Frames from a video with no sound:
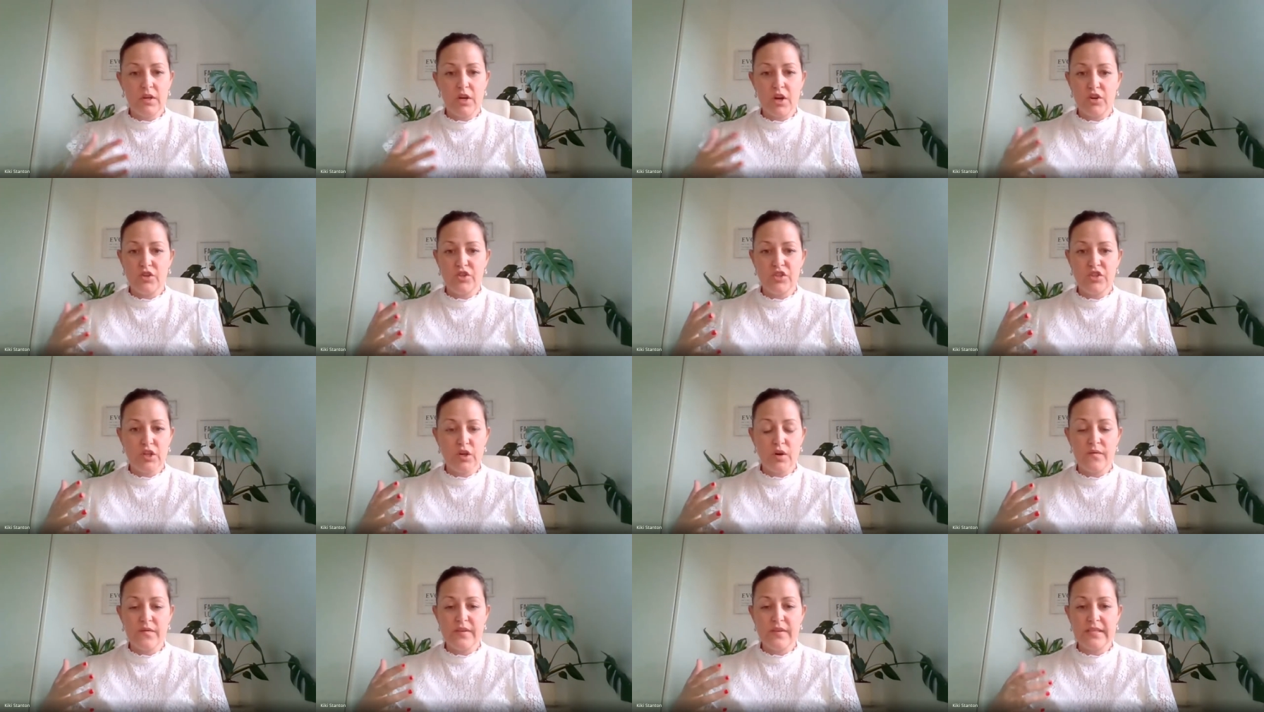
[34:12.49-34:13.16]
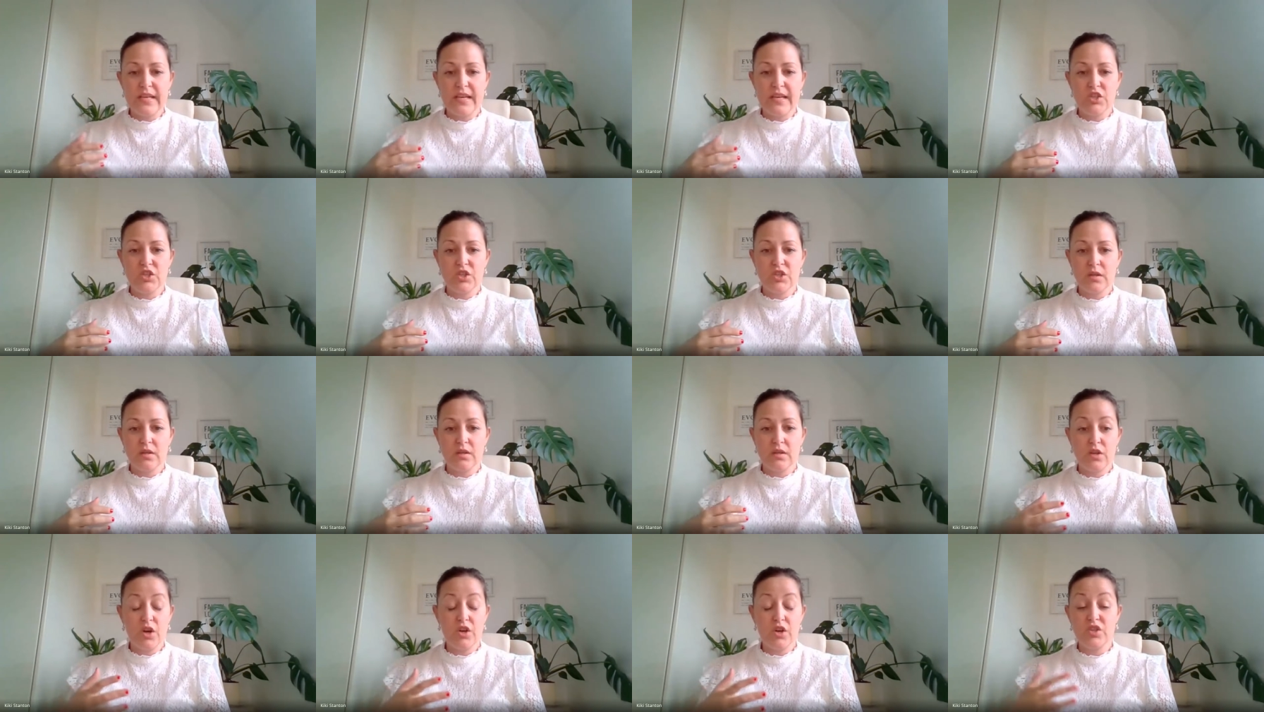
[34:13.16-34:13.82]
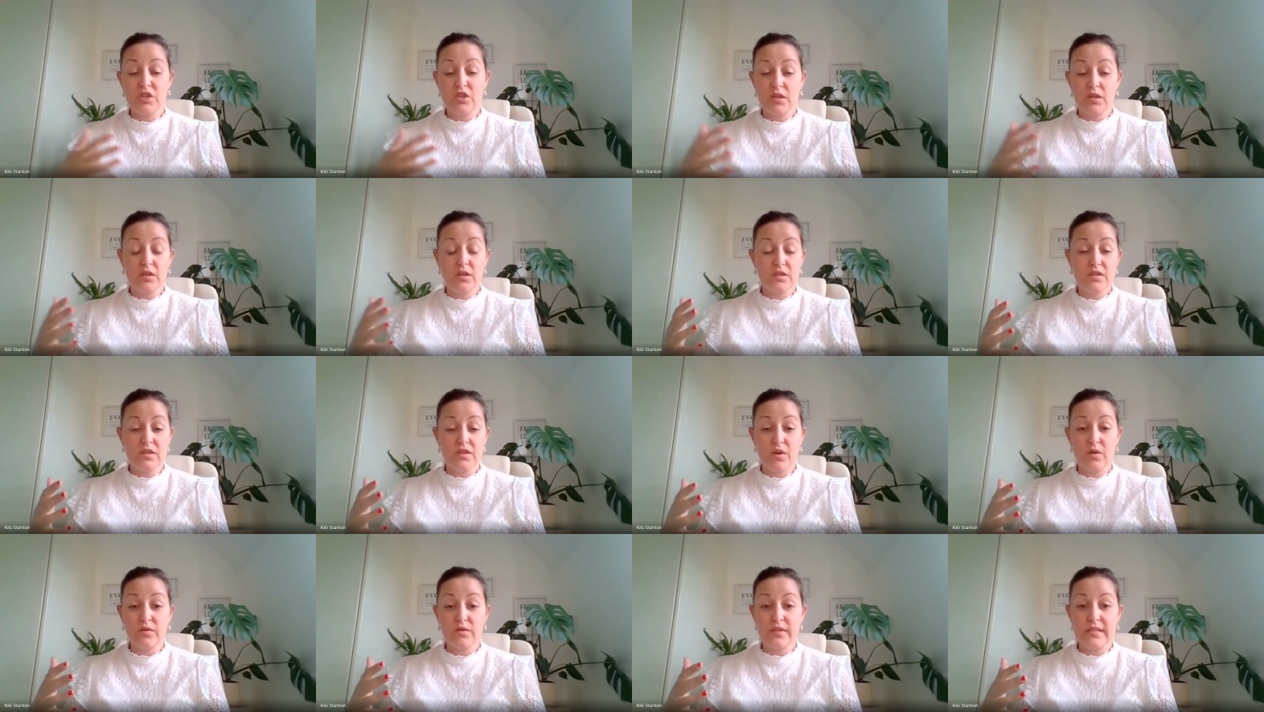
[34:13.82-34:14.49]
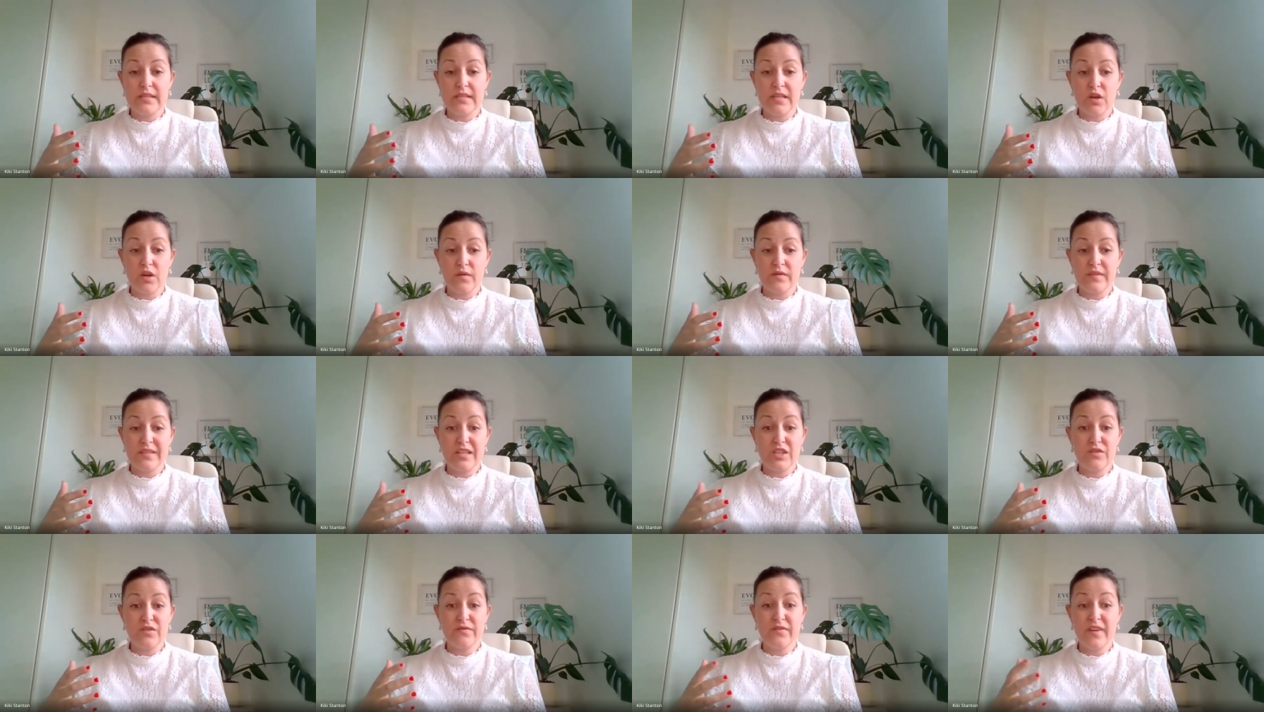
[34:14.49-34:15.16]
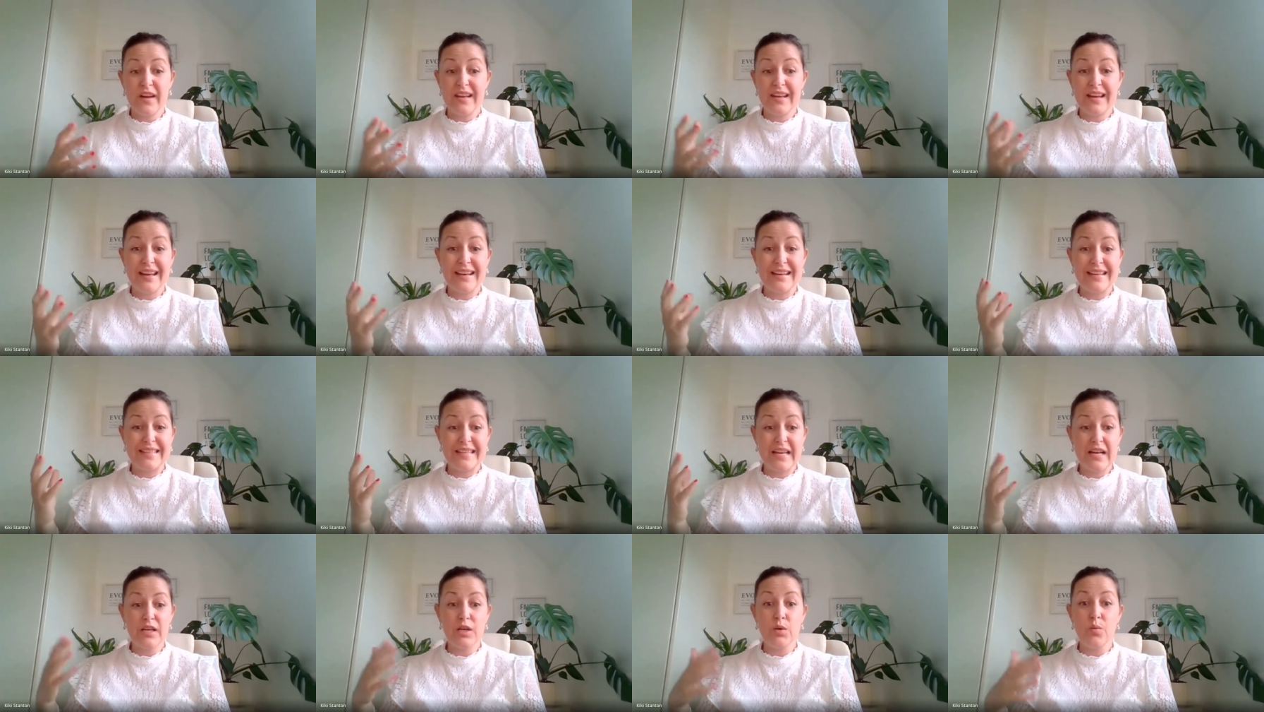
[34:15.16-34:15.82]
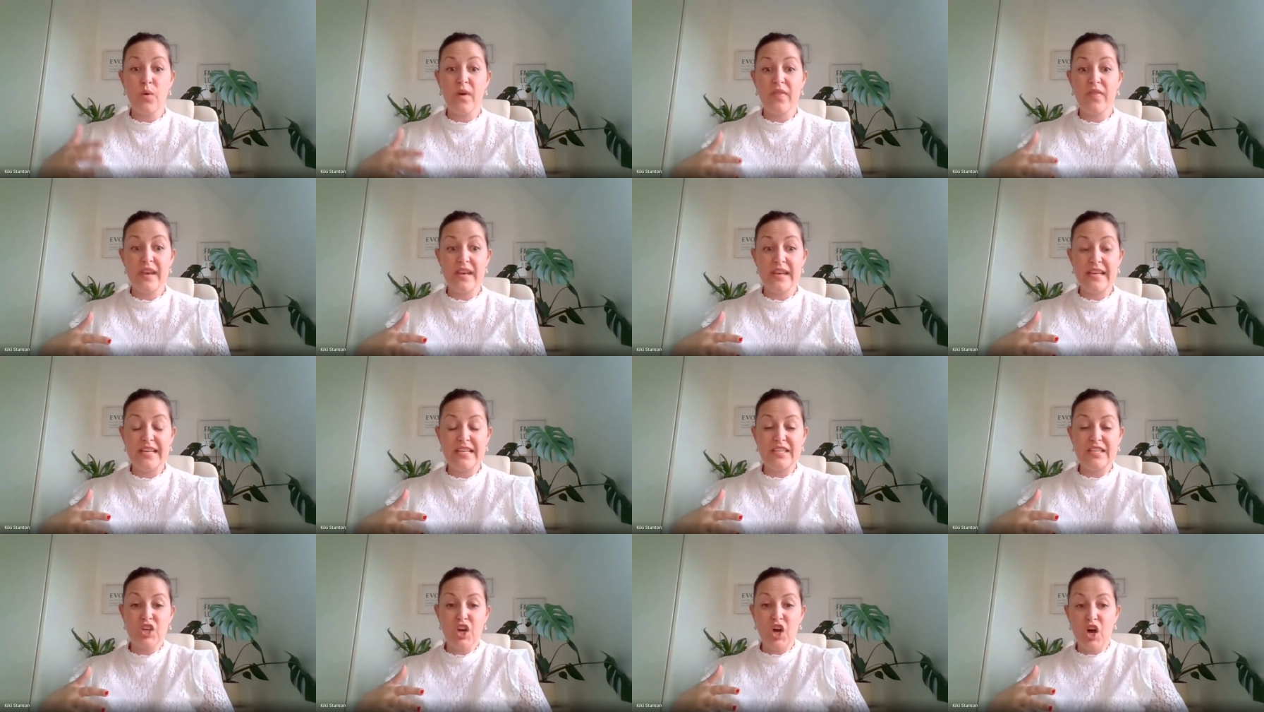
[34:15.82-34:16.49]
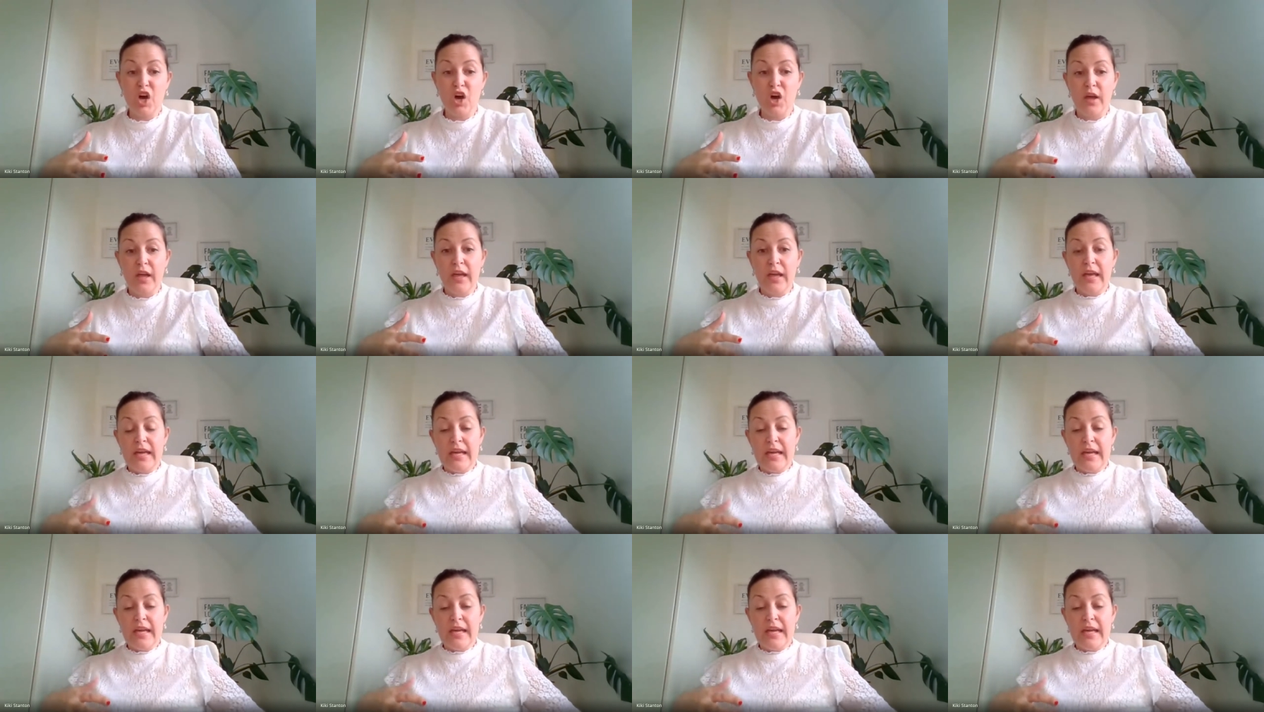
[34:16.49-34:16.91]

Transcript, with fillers: coaching conversation, coaching and consultancy conversation, finding out exactly what the needs are.